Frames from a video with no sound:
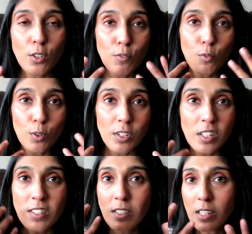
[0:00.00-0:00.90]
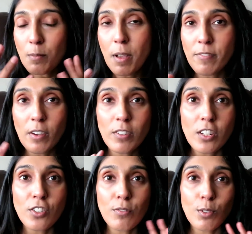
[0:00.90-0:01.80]
you've already seen my
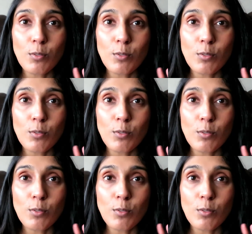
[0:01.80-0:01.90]
foundation